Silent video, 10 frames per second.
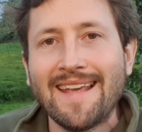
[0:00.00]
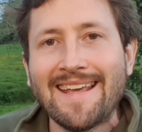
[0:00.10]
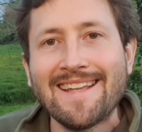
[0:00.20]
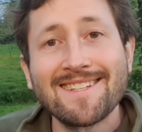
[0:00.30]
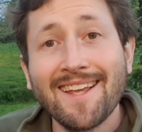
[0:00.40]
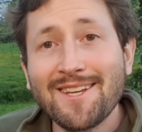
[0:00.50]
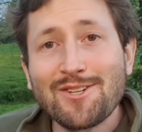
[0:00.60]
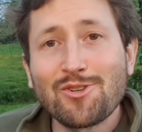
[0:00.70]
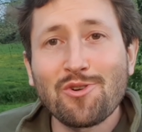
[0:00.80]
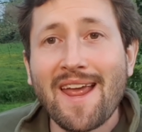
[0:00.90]
It's like a
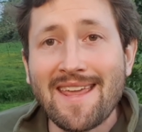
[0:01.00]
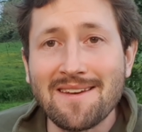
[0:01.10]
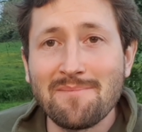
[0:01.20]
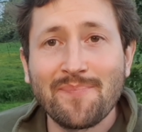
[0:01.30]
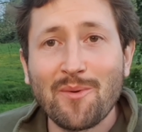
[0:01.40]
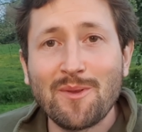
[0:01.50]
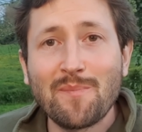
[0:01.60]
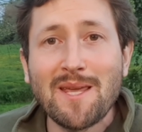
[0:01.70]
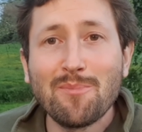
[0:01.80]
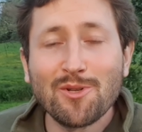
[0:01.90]
train with
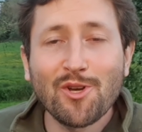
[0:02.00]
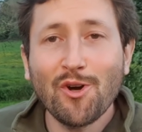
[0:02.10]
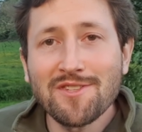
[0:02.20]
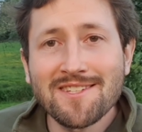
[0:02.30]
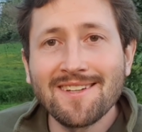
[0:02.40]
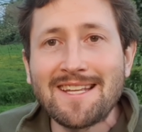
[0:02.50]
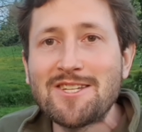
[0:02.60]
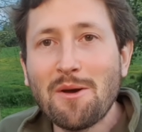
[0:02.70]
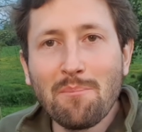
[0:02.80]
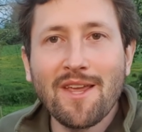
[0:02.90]
people constantly
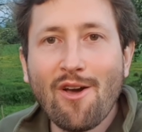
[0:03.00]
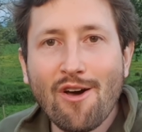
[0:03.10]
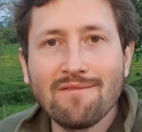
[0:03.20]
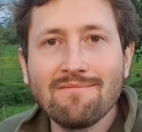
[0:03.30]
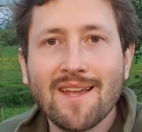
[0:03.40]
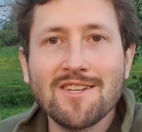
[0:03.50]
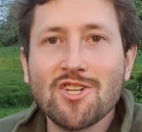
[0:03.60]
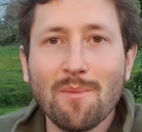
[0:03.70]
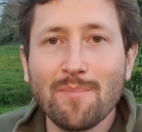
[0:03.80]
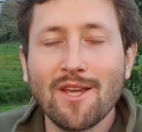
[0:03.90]
jumping on and
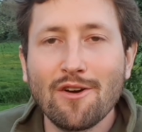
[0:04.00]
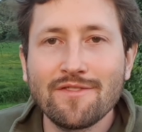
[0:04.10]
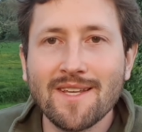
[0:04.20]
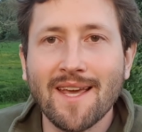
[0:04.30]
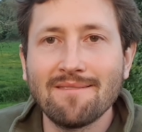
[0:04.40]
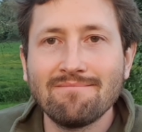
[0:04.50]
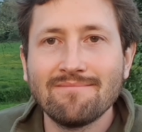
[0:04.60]
jumping off again.